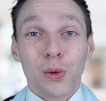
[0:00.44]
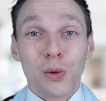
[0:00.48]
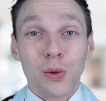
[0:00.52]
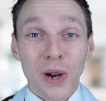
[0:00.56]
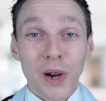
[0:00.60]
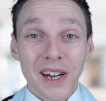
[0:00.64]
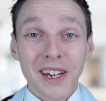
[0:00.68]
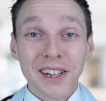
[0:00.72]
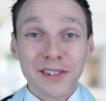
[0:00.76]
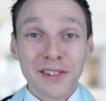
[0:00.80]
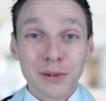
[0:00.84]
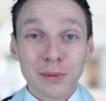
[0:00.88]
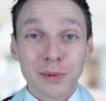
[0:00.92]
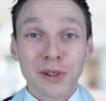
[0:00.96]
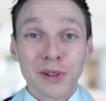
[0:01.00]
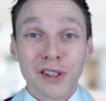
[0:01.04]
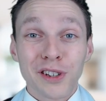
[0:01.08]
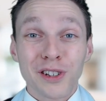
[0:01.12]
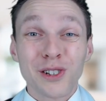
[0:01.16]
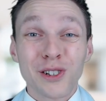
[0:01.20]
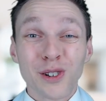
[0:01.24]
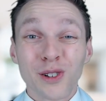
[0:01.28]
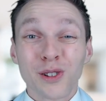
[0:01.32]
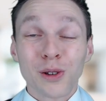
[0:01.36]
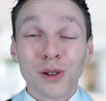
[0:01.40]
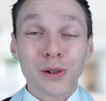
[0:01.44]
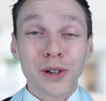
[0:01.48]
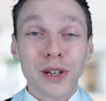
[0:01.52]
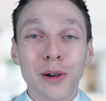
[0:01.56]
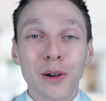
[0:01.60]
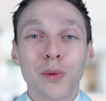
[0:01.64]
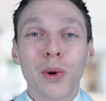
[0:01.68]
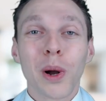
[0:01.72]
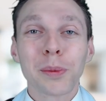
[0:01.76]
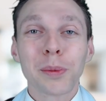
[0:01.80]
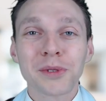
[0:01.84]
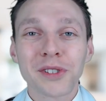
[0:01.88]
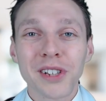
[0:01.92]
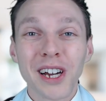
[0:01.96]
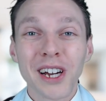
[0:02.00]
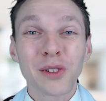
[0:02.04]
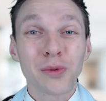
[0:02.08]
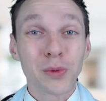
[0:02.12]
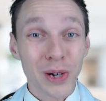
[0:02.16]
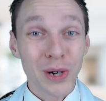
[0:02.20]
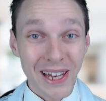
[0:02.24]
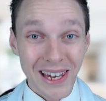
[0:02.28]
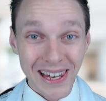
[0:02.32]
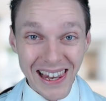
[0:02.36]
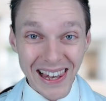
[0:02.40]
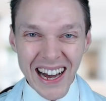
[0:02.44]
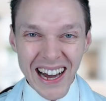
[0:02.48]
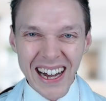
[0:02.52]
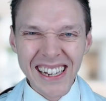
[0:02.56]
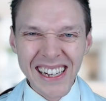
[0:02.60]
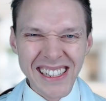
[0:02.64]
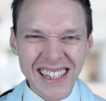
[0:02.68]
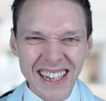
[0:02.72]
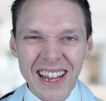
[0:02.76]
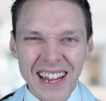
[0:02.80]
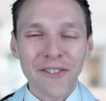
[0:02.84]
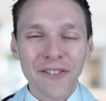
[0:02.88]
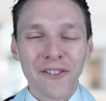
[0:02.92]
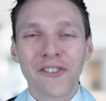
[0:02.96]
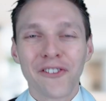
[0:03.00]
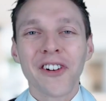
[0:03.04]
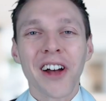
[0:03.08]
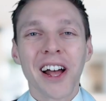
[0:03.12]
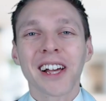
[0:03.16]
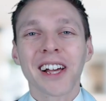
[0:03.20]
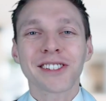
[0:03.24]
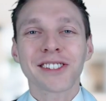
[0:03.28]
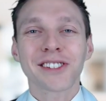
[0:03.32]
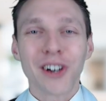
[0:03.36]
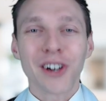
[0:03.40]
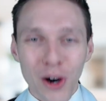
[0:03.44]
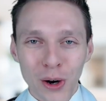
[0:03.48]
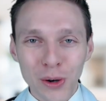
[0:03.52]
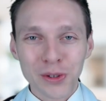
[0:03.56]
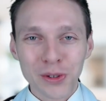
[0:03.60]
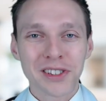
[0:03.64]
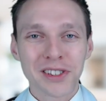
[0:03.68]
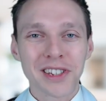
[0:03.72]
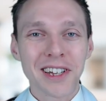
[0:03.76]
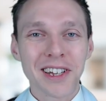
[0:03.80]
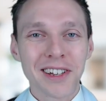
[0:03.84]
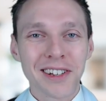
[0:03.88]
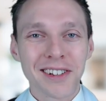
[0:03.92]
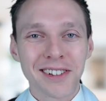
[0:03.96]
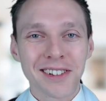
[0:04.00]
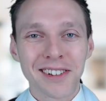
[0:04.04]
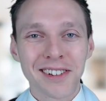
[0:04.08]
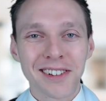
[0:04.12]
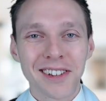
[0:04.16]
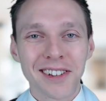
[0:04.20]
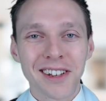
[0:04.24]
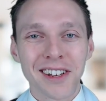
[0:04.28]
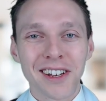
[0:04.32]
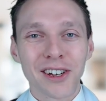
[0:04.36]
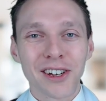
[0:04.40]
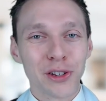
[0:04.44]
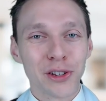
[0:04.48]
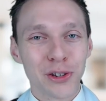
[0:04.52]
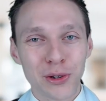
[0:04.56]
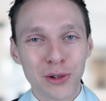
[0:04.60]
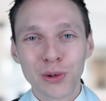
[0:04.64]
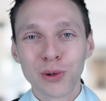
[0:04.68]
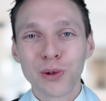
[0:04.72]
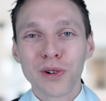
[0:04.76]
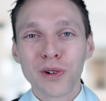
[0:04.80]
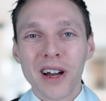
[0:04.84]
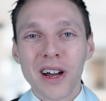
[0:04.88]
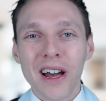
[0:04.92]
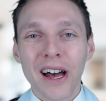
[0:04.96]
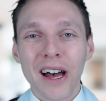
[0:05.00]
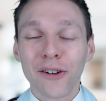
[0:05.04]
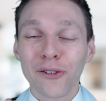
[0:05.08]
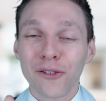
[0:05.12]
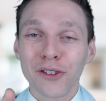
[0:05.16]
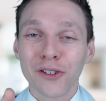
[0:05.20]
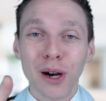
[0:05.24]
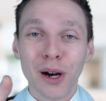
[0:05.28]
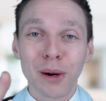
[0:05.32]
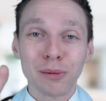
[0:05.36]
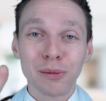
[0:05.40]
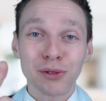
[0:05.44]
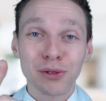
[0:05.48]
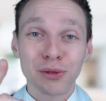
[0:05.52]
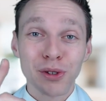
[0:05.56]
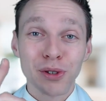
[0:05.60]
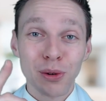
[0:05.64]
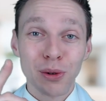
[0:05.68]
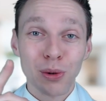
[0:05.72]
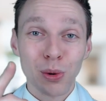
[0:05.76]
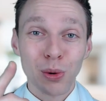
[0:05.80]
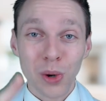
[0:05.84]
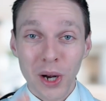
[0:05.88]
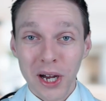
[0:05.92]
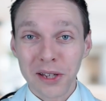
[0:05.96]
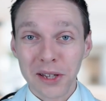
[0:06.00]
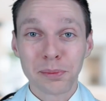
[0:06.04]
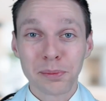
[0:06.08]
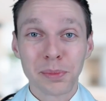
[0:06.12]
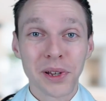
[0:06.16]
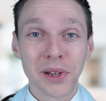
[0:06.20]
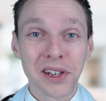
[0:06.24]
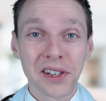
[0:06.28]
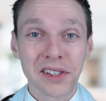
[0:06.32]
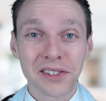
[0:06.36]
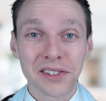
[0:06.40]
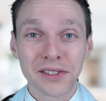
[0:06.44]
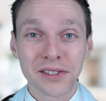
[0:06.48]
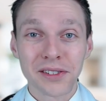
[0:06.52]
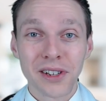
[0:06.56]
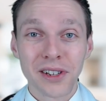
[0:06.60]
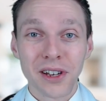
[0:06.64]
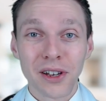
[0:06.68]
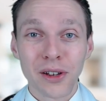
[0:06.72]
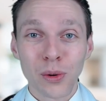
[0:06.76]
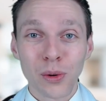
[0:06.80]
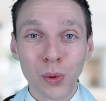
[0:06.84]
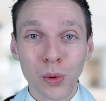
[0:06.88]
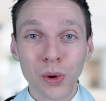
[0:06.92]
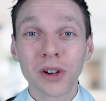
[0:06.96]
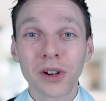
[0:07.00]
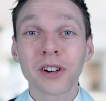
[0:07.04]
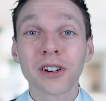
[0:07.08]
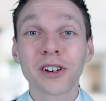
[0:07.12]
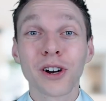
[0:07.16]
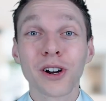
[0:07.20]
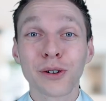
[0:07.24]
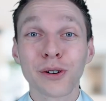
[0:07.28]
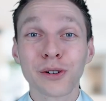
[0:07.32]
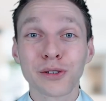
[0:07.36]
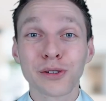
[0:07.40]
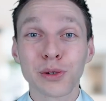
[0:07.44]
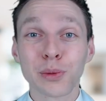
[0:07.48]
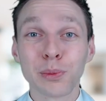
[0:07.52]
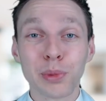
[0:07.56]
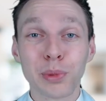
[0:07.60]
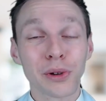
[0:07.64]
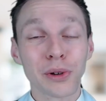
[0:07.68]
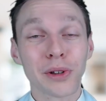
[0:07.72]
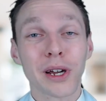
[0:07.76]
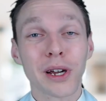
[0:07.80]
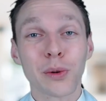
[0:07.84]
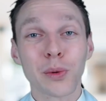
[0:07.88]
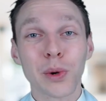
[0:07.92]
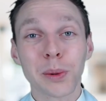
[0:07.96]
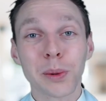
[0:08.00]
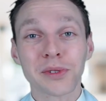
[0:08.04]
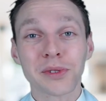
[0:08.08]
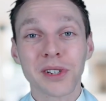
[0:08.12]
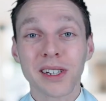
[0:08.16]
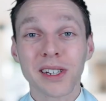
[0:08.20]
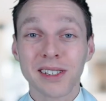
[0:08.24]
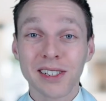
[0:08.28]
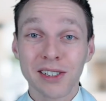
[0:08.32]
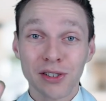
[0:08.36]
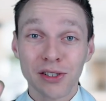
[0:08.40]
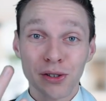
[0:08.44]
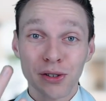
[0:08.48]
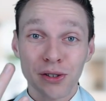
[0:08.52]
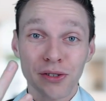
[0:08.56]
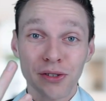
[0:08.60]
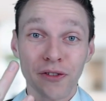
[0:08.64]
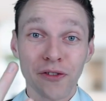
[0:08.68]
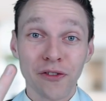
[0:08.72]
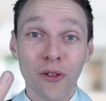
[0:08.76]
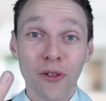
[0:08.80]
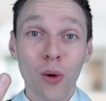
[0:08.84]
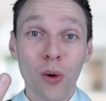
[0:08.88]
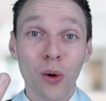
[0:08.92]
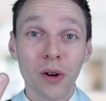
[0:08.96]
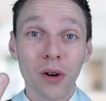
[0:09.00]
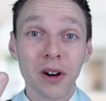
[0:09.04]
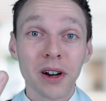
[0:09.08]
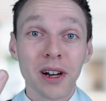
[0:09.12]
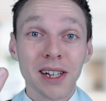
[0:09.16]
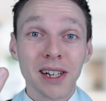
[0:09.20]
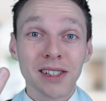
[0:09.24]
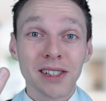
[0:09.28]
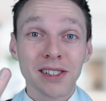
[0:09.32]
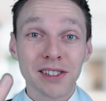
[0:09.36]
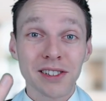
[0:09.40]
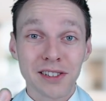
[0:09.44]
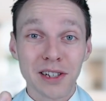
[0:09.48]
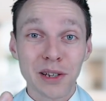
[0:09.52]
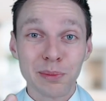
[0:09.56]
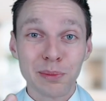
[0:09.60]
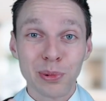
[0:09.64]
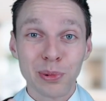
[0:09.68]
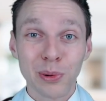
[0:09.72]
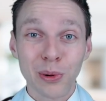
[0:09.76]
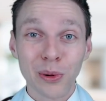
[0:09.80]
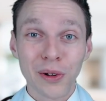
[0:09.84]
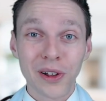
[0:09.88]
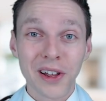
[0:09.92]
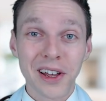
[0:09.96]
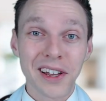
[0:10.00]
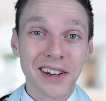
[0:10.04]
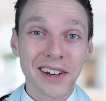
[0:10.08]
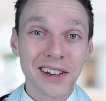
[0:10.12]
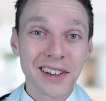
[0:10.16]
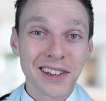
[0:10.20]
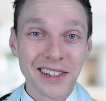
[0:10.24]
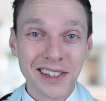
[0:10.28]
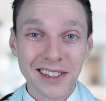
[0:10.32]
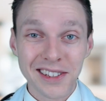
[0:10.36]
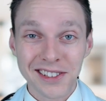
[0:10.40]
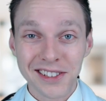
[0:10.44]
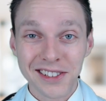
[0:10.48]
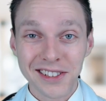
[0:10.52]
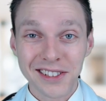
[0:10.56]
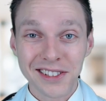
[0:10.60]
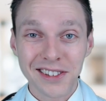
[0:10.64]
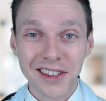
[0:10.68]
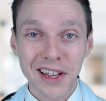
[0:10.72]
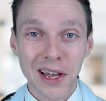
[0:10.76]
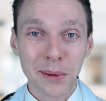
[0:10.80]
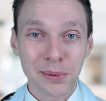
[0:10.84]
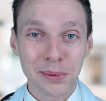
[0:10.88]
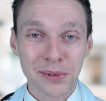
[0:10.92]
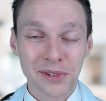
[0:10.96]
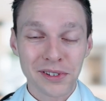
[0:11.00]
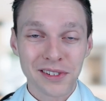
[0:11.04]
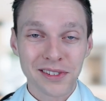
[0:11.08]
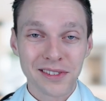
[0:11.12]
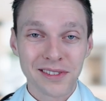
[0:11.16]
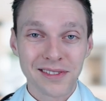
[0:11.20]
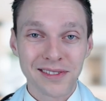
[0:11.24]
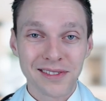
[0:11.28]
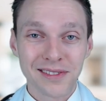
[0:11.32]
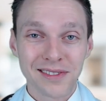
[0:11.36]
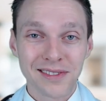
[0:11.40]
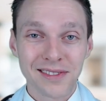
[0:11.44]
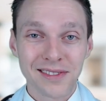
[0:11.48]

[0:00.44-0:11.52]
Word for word: Ready to build a good looking website with lightning fast hosting? You have come to the right place. We are going to build our website in just four simple and easy steps.